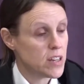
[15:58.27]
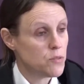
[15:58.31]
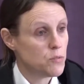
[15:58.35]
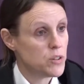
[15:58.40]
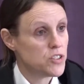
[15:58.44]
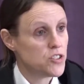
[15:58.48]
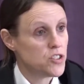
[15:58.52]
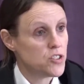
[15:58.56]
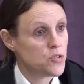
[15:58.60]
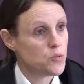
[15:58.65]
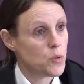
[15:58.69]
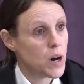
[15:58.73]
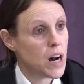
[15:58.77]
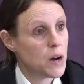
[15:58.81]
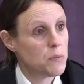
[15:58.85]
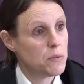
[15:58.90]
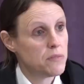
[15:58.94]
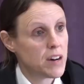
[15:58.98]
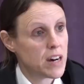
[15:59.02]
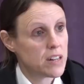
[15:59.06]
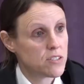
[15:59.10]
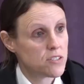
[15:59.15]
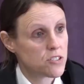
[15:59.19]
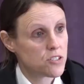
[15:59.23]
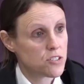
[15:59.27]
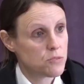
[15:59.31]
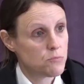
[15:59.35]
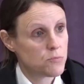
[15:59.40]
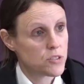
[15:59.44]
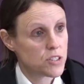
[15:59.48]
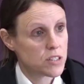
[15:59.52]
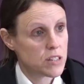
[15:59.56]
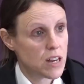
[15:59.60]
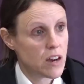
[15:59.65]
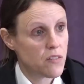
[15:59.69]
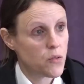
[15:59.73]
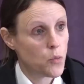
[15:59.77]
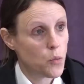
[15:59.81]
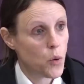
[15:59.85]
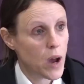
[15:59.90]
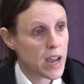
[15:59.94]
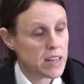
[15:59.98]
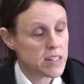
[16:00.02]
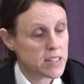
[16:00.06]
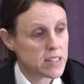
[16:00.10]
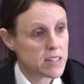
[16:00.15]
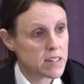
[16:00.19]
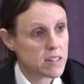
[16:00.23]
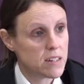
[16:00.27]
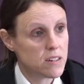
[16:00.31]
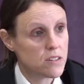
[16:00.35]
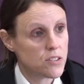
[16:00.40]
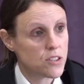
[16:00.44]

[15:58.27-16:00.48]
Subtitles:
which is why we've had some staff wading